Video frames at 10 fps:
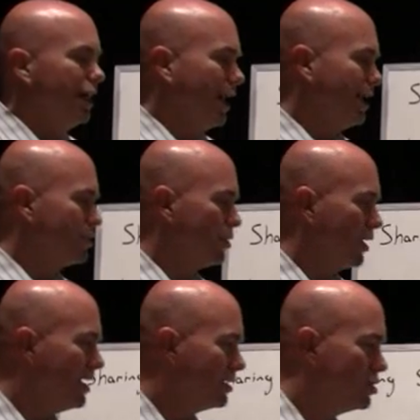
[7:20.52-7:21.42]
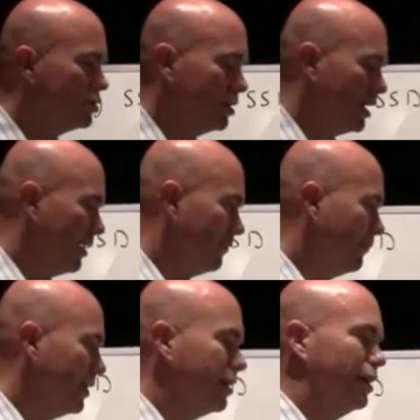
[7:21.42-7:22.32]
And so they can uh,
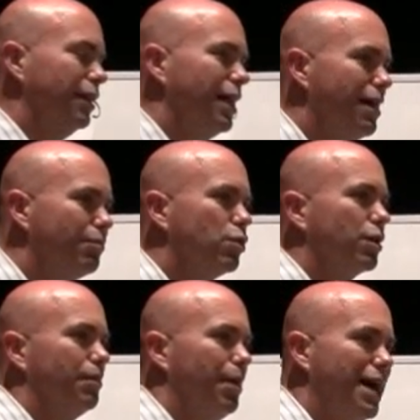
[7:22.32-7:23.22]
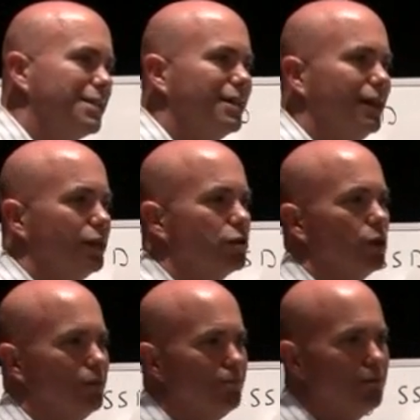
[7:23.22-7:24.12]
fit a lot more capacity into
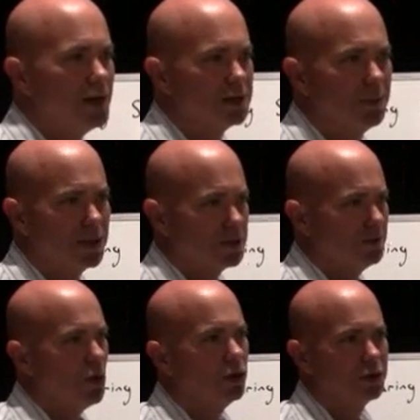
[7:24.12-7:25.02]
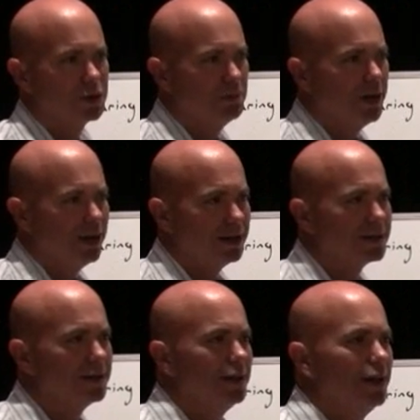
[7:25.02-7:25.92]
a much, much smaller
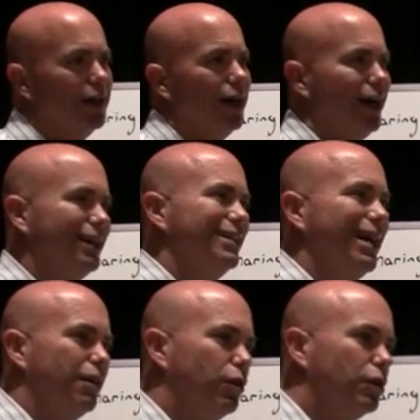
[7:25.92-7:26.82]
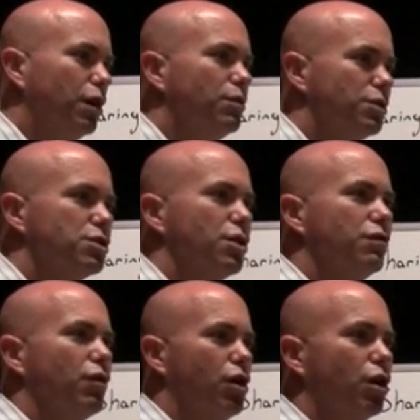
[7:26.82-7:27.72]
space. It, eh, that lowers
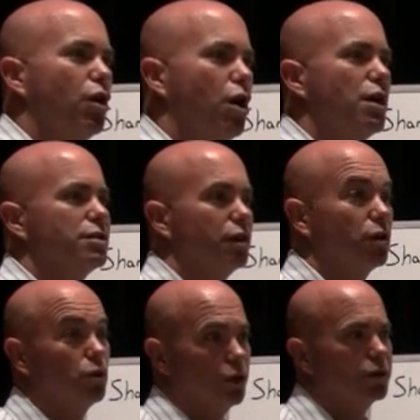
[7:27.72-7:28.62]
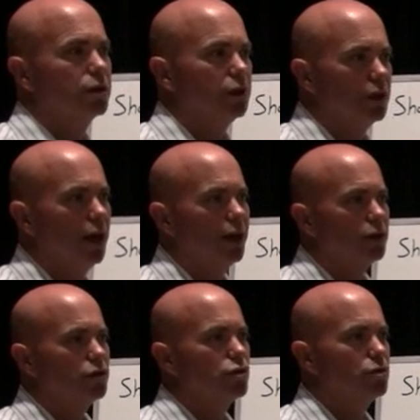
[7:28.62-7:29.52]
overall costs and, of course, uh,
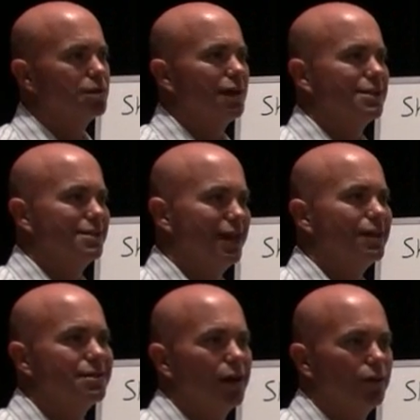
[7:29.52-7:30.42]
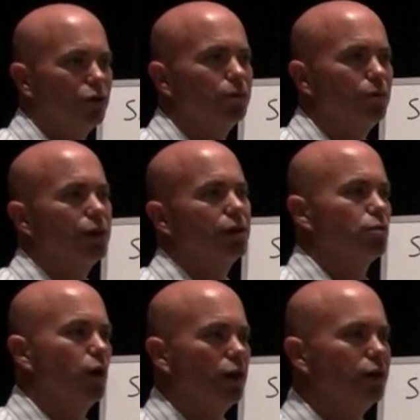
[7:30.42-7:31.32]
consumes less data center footprint as
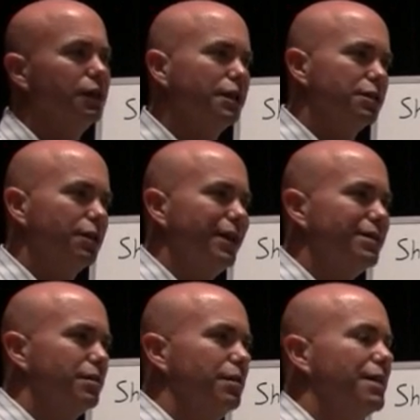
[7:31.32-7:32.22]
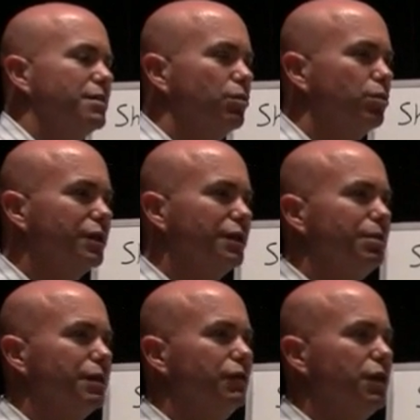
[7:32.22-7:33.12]
well. So that's, that's a really
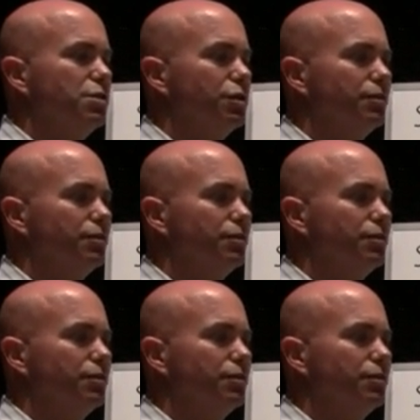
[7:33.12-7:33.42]
big feature.